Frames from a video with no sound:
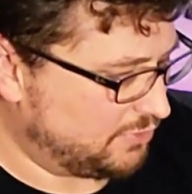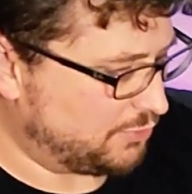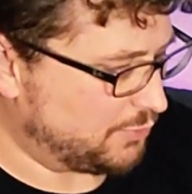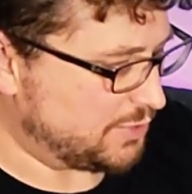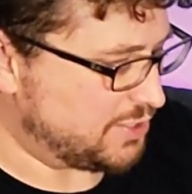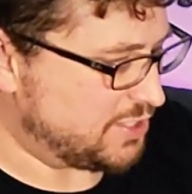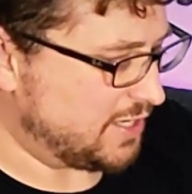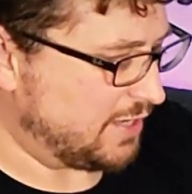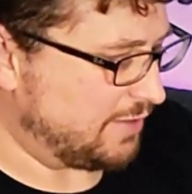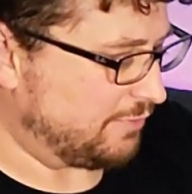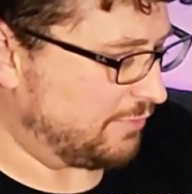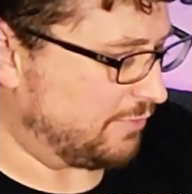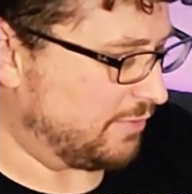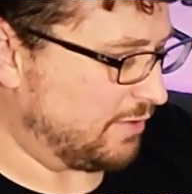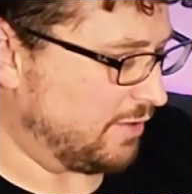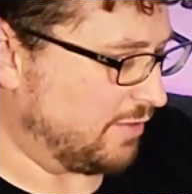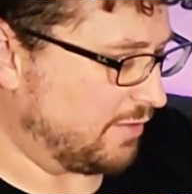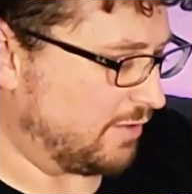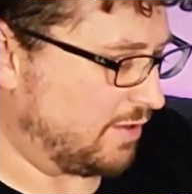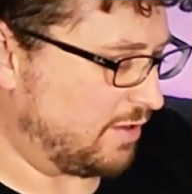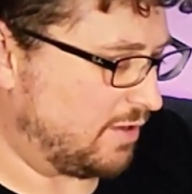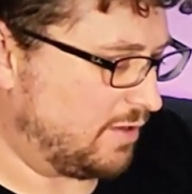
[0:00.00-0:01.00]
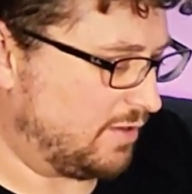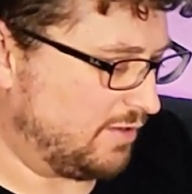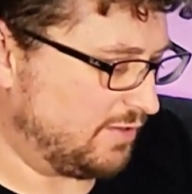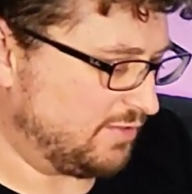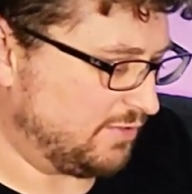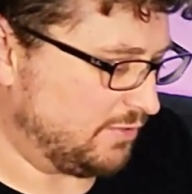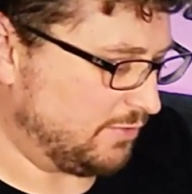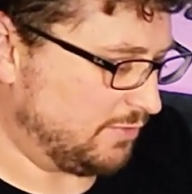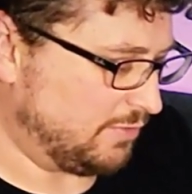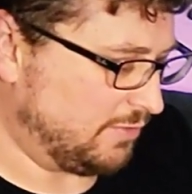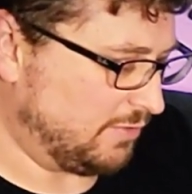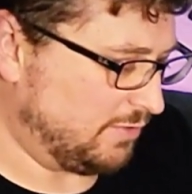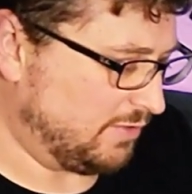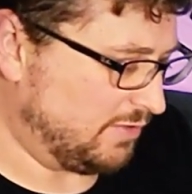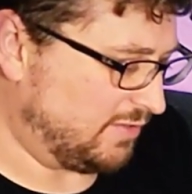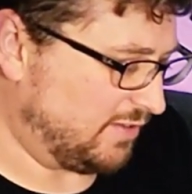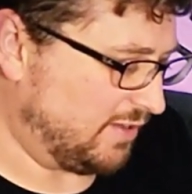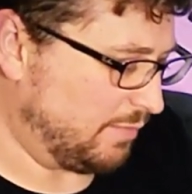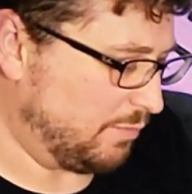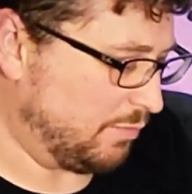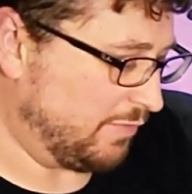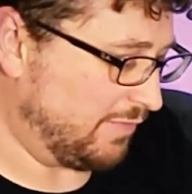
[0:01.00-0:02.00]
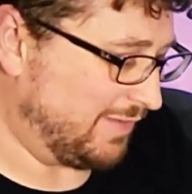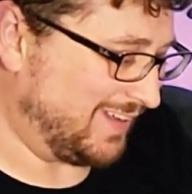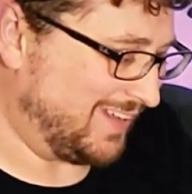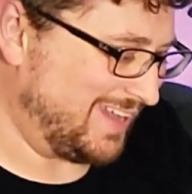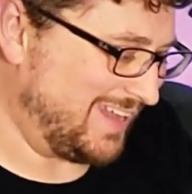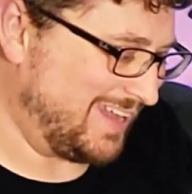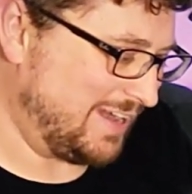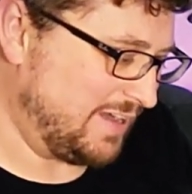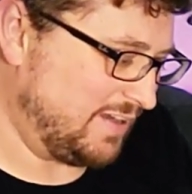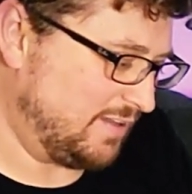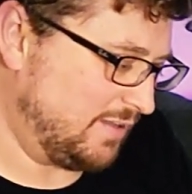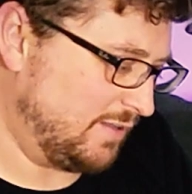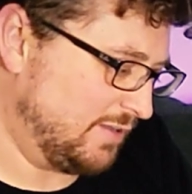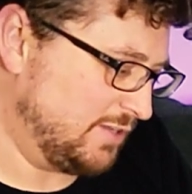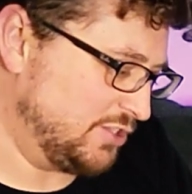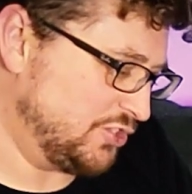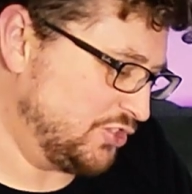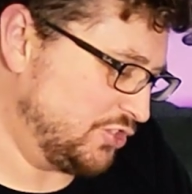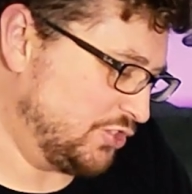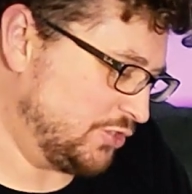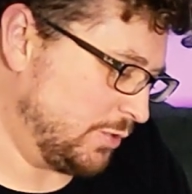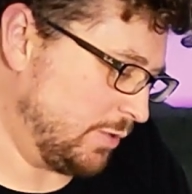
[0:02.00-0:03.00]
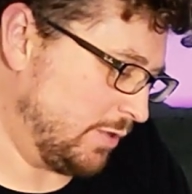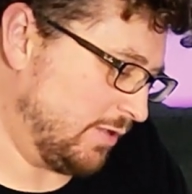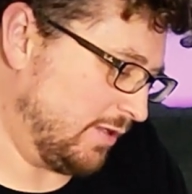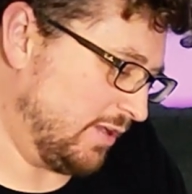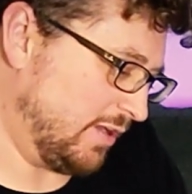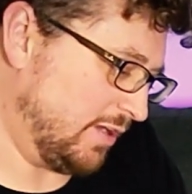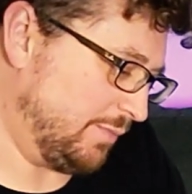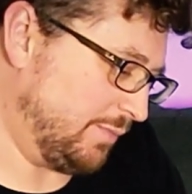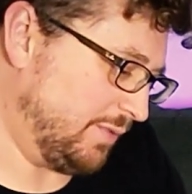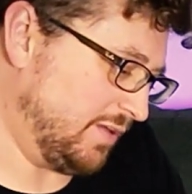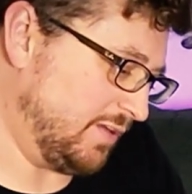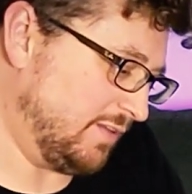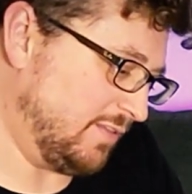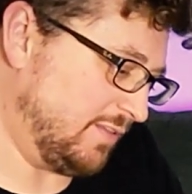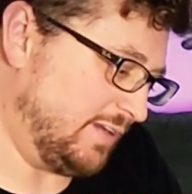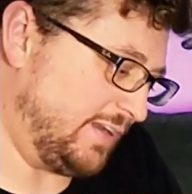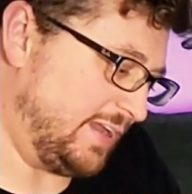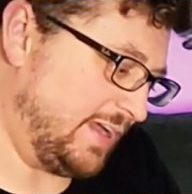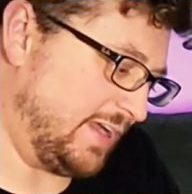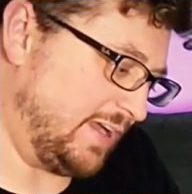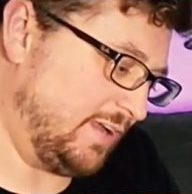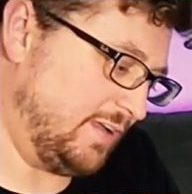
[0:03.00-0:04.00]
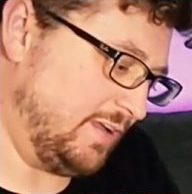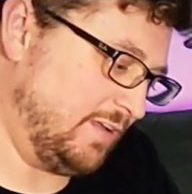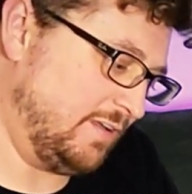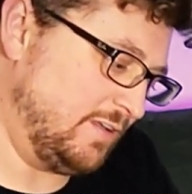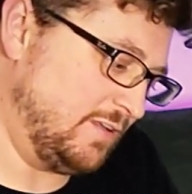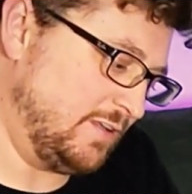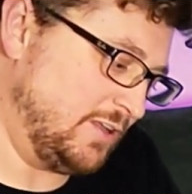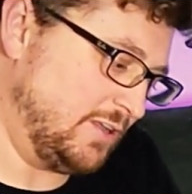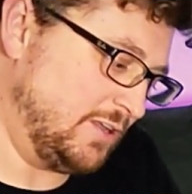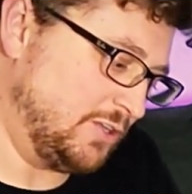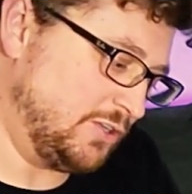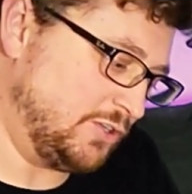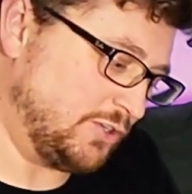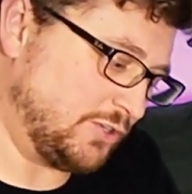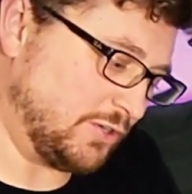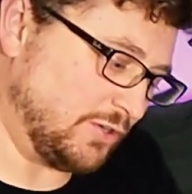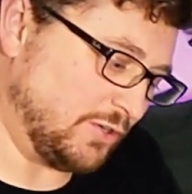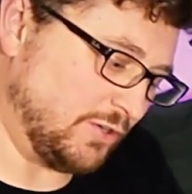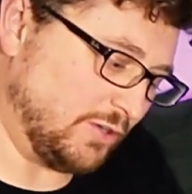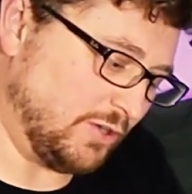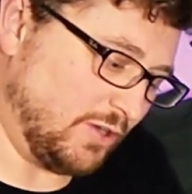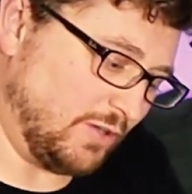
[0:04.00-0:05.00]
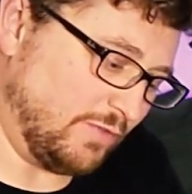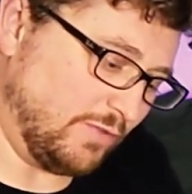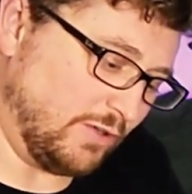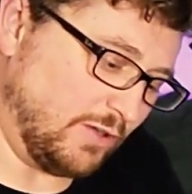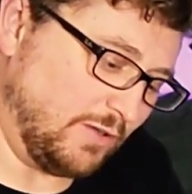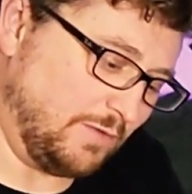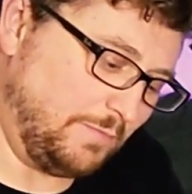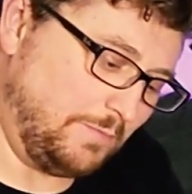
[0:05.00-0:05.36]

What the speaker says: switching it for another card as you do the same move again, squaring it up into the deck, turn it over.